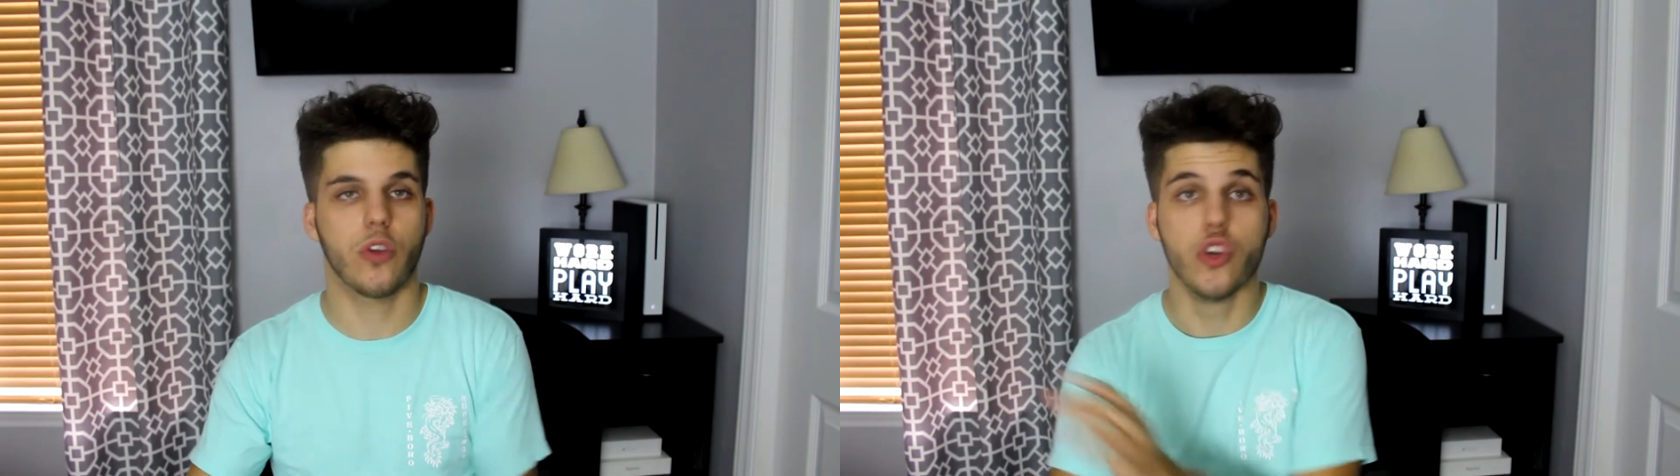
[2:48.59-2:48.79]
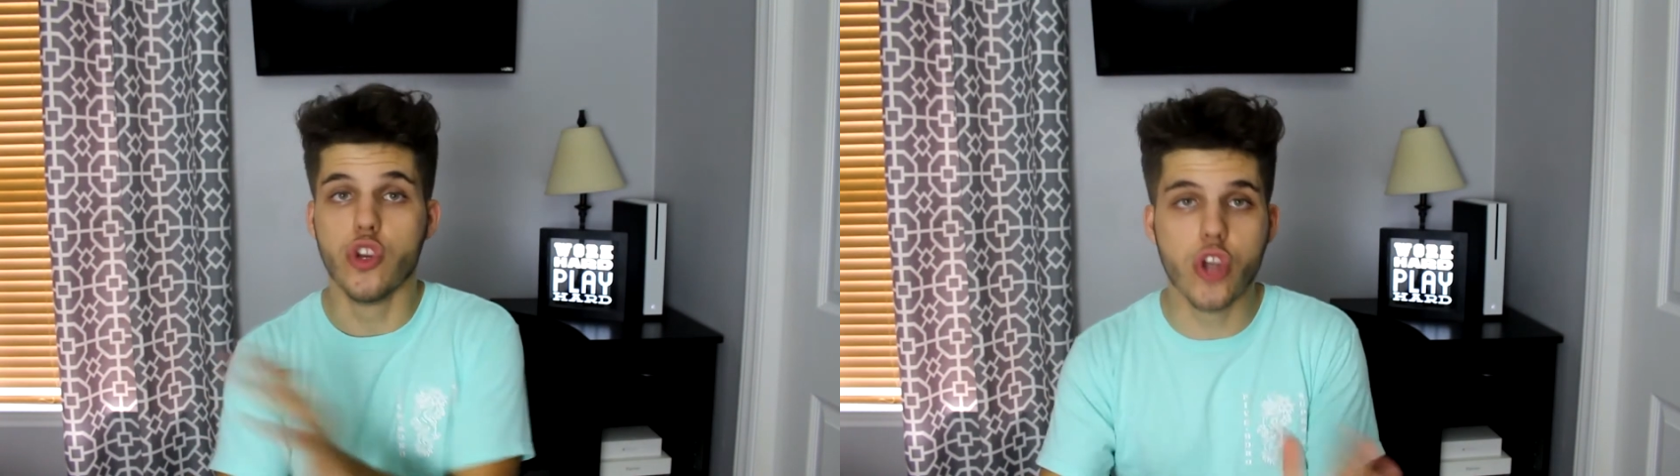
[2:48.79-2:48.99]

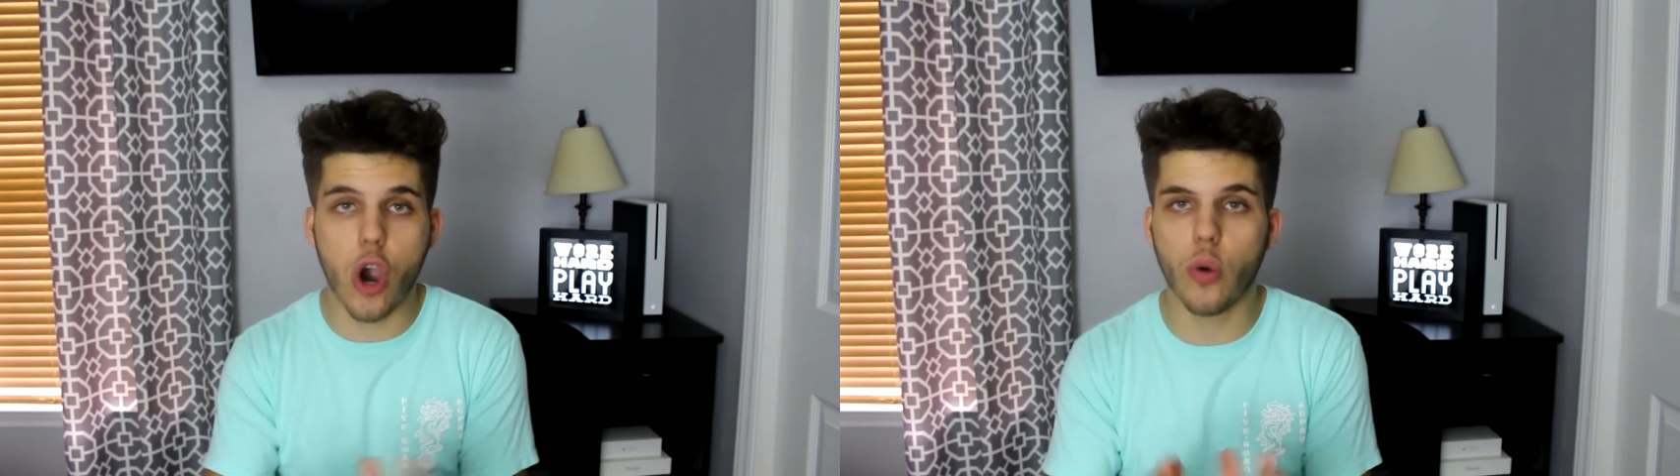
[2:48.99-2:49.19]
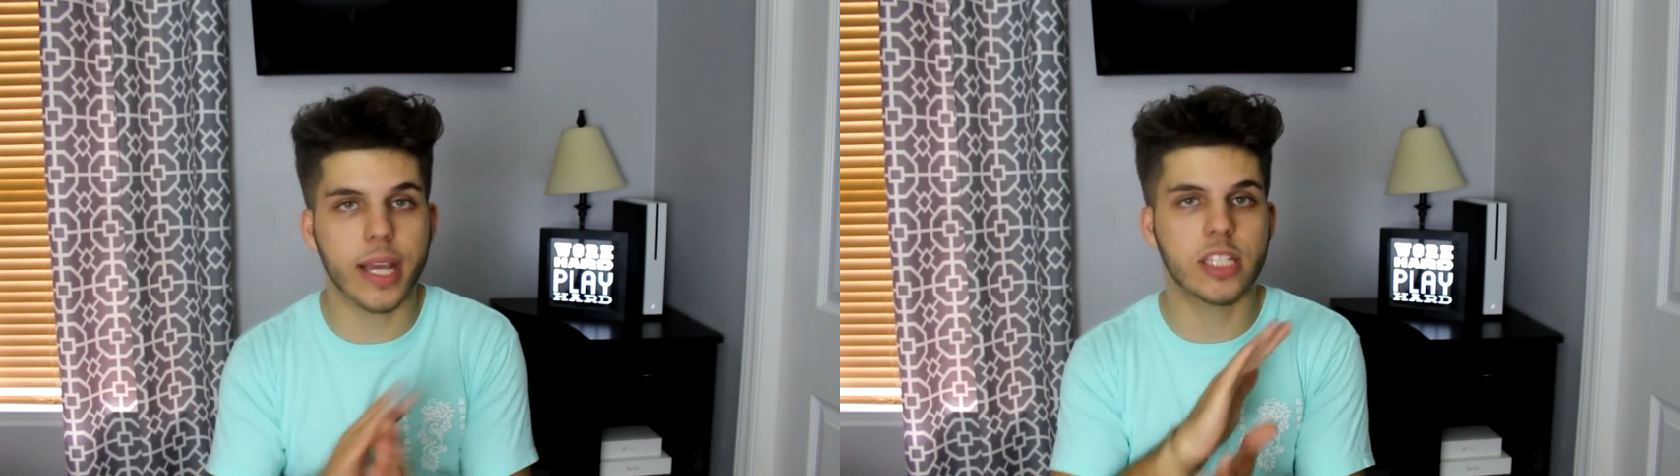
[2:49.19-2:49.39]

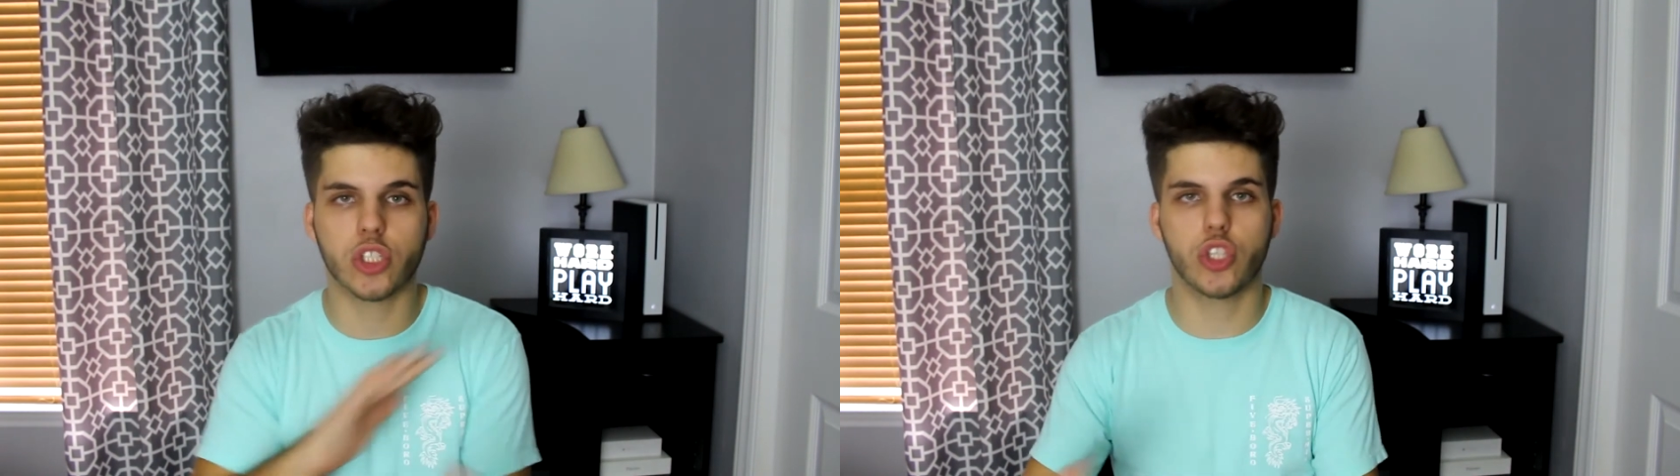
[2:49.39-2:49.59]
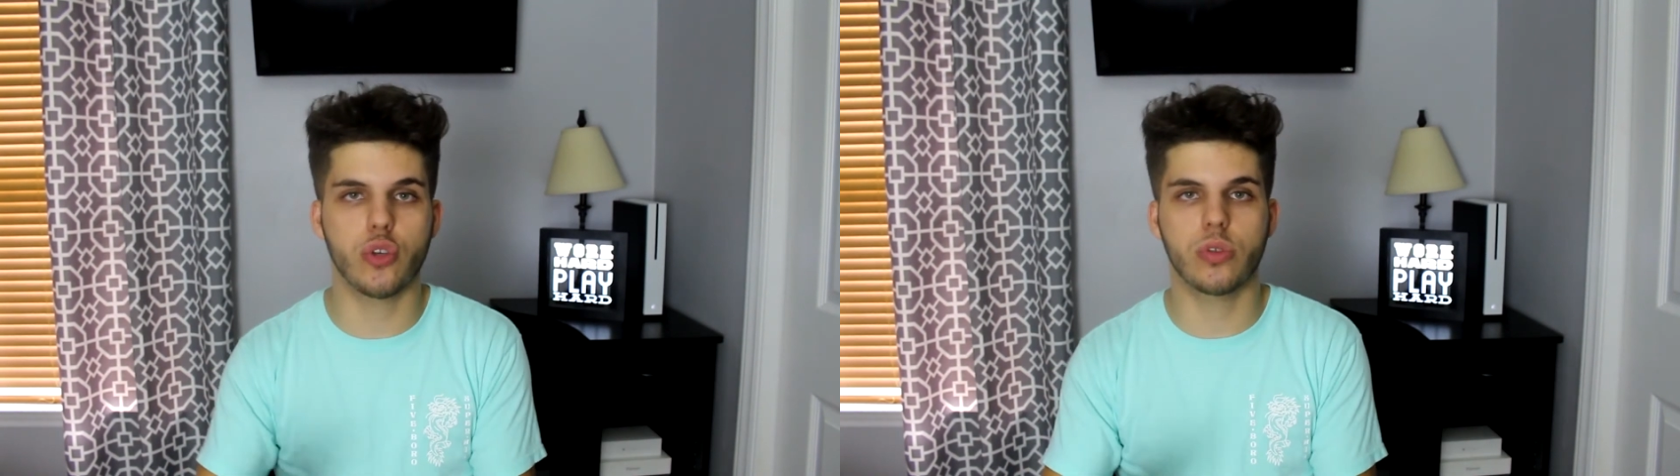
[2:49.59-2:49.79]
No
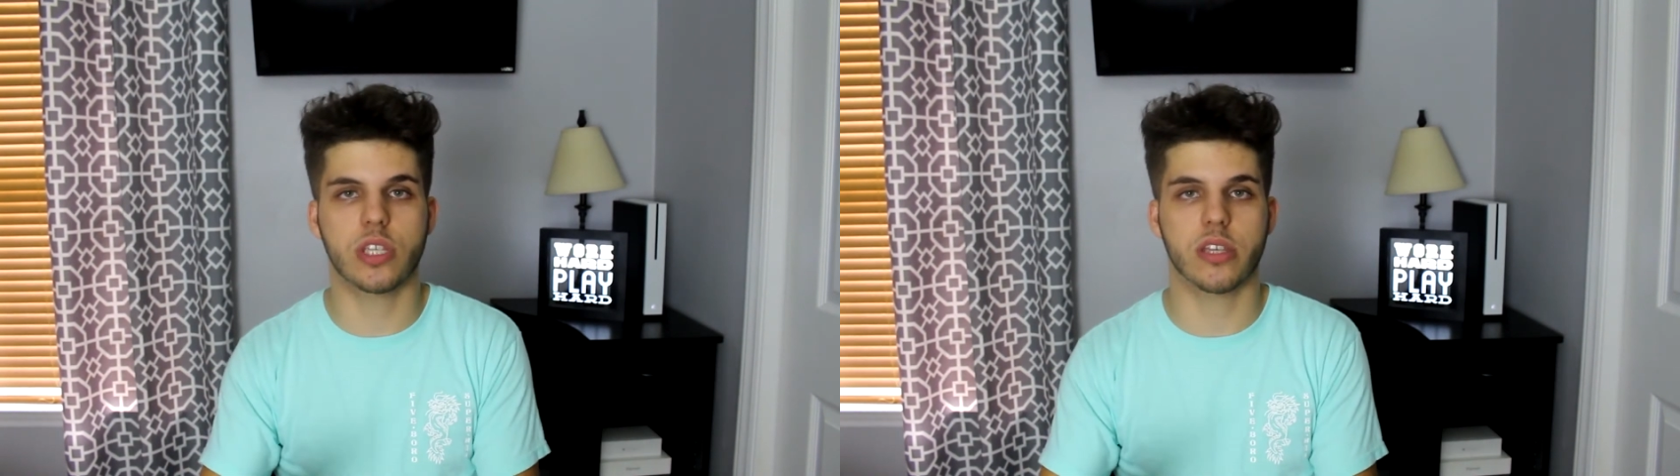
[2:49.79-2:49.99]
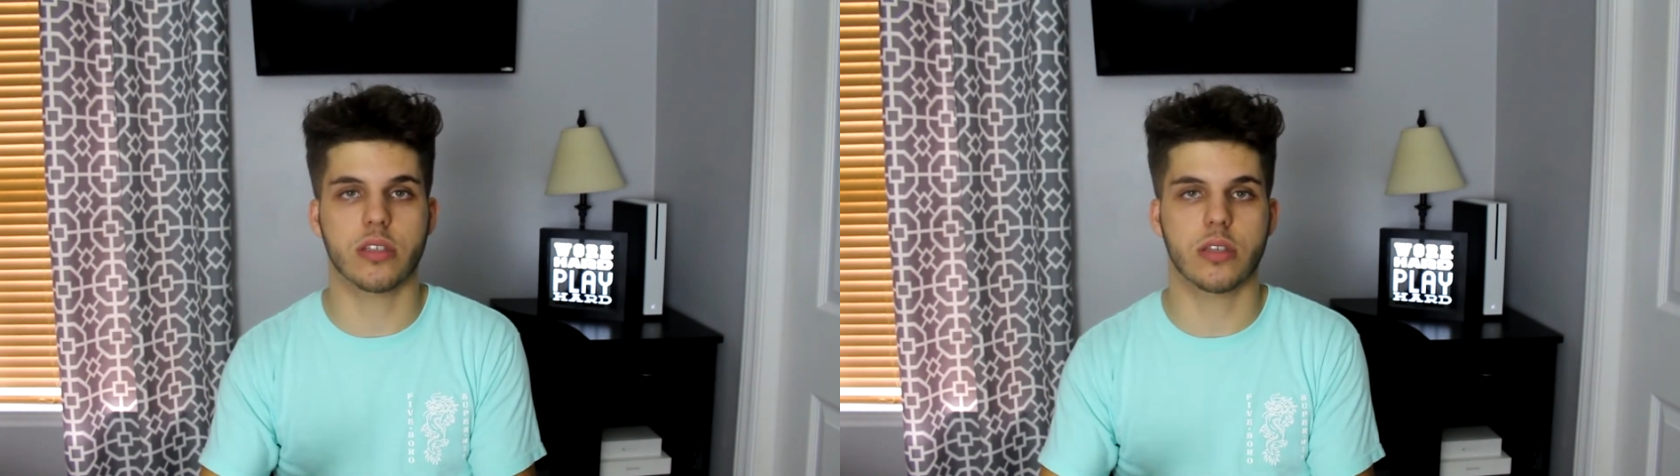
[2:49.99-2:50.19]

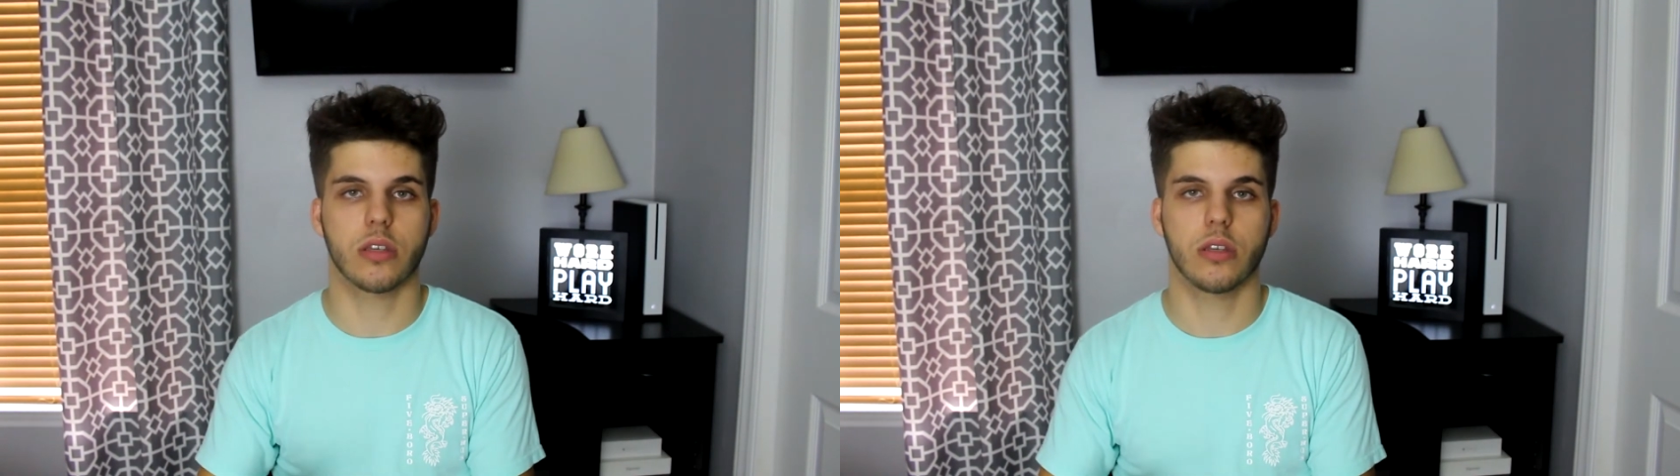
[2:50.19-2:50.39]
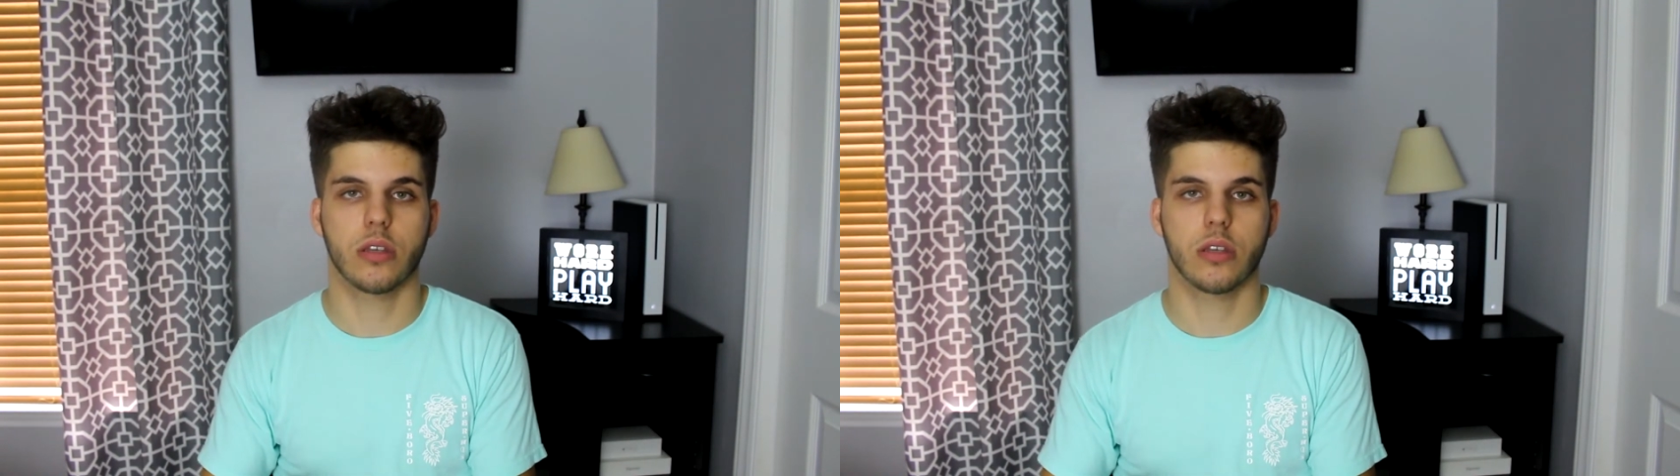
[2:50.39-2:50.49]
excuses.